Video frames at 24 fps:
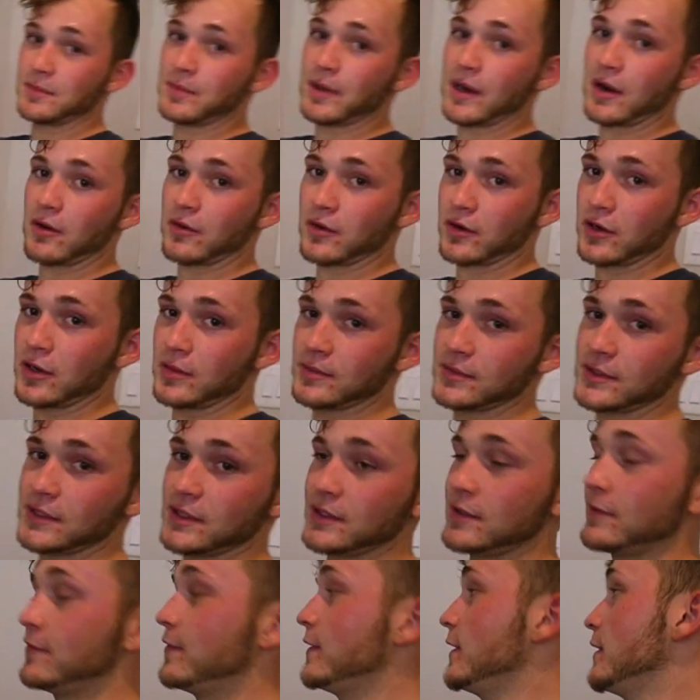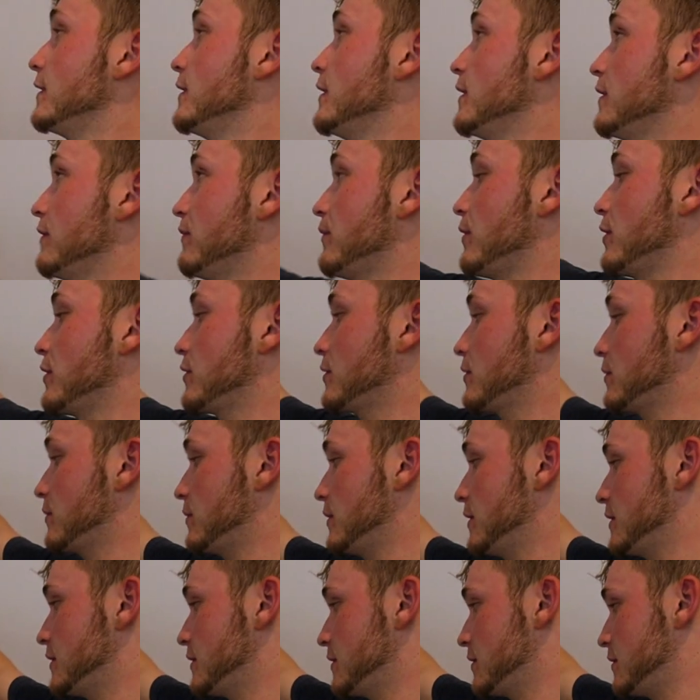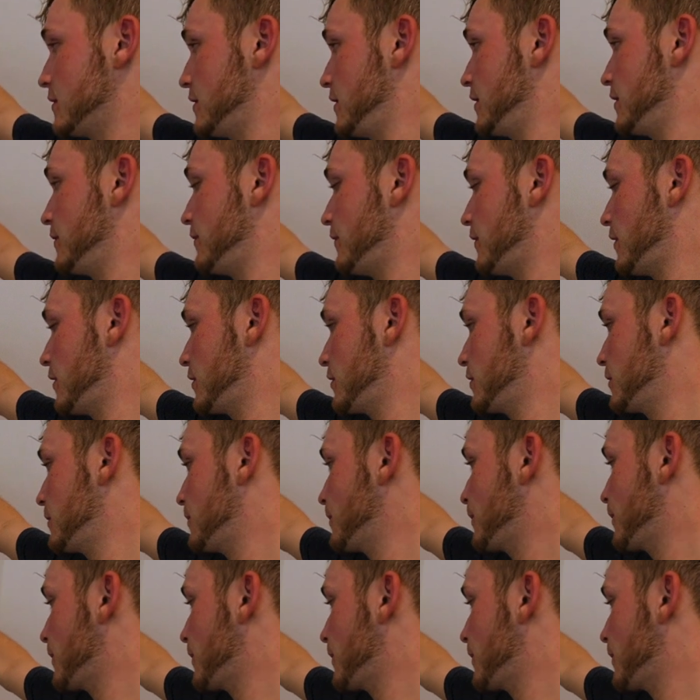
power comes in to feed the inverter. This is the inverter.